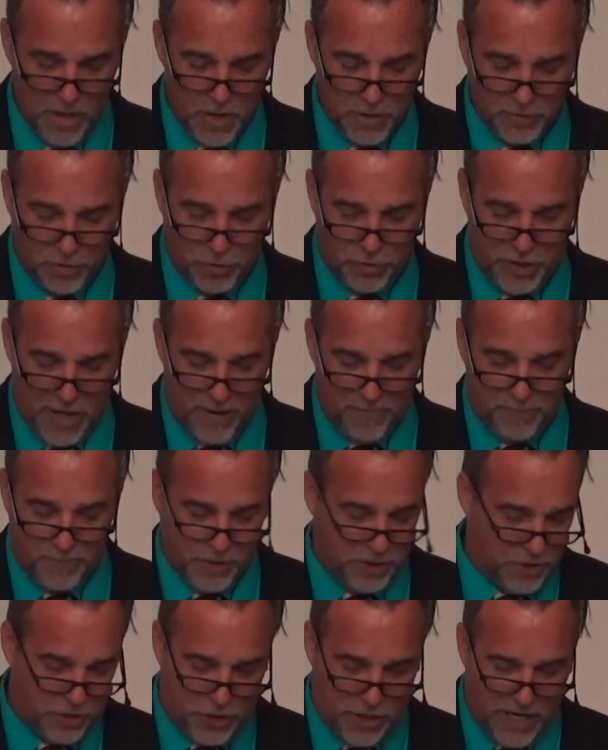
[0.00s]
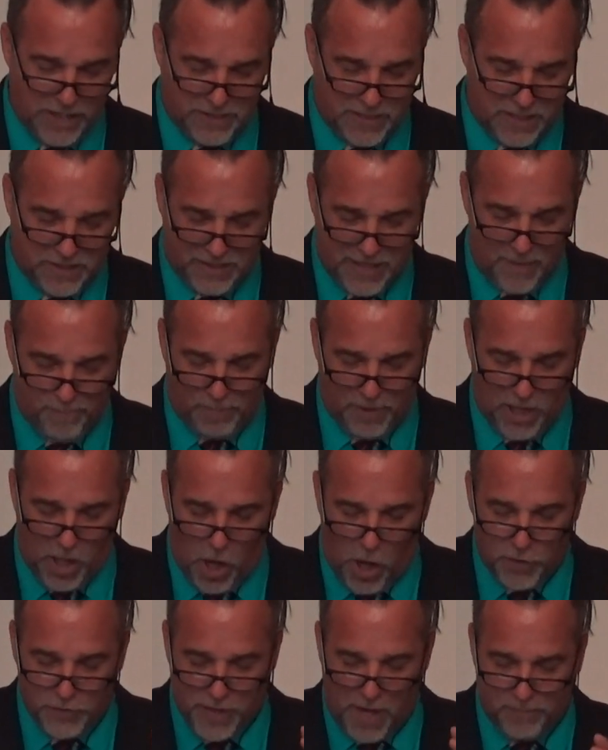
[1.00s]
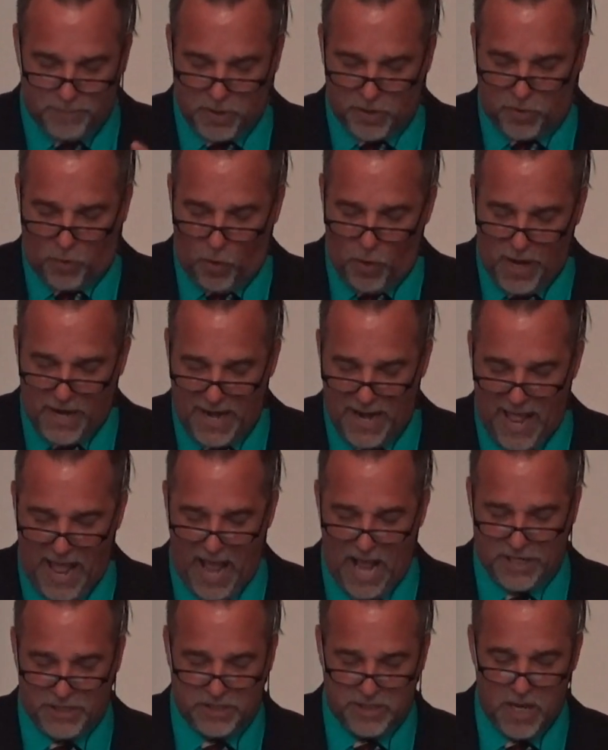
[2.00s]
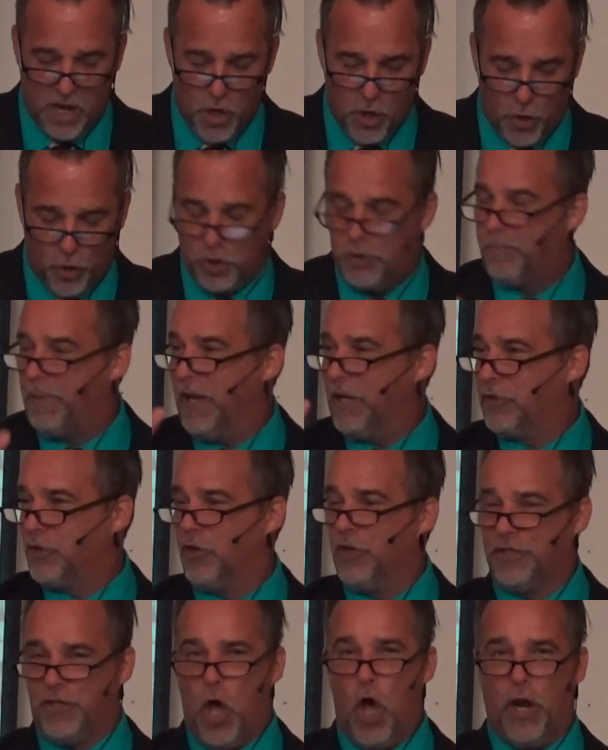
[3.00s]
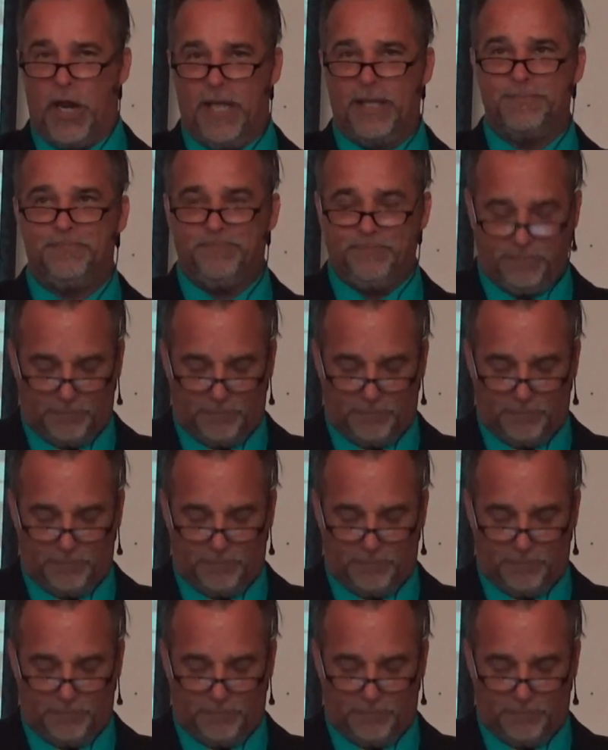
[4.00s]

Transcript: So Jesus simply holds up the coin and asks whose picture is on it.